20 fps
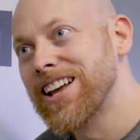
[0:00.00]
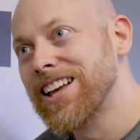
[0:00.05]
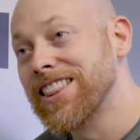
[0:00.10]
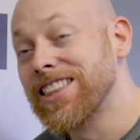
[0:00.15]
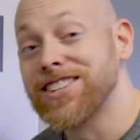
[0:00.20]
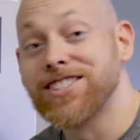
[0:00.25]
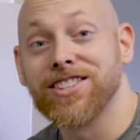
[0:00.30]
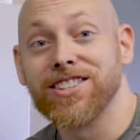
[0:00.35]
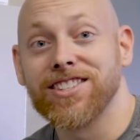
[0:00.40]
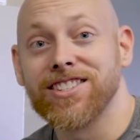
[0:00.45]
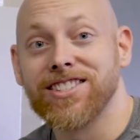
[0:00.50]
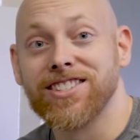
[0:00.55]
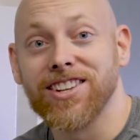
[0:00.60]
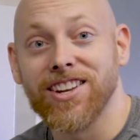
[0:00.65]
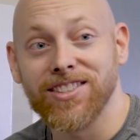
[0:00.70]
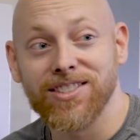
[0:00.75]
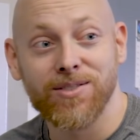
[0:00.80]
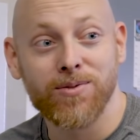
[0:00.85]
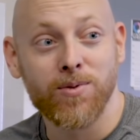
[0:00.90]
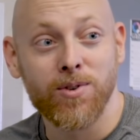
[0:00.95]
that just
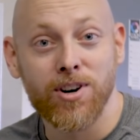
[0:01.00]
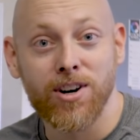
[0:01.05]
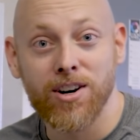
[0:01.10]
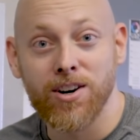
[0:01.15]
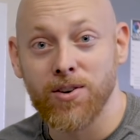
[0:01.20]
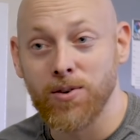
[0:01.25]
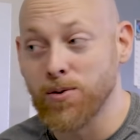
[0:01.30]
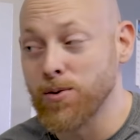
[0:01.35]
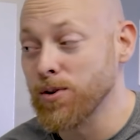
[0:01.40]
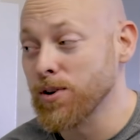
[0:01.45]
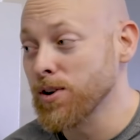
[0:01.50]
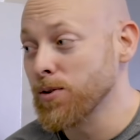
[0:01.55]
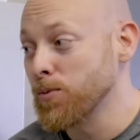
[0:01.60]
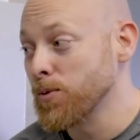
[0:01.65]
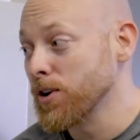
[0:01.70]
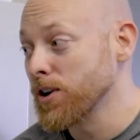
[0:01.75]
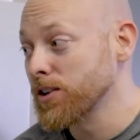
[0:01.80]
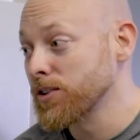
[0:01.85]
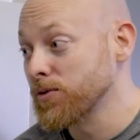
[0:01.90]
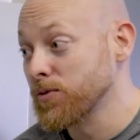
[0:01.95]
doesn't work or
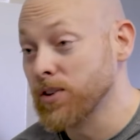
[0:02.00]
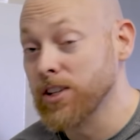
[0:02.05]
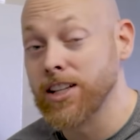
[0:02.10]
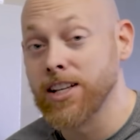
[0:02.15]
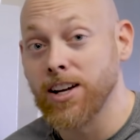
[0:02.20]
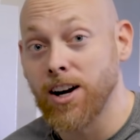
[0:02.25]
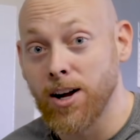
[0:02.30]
works really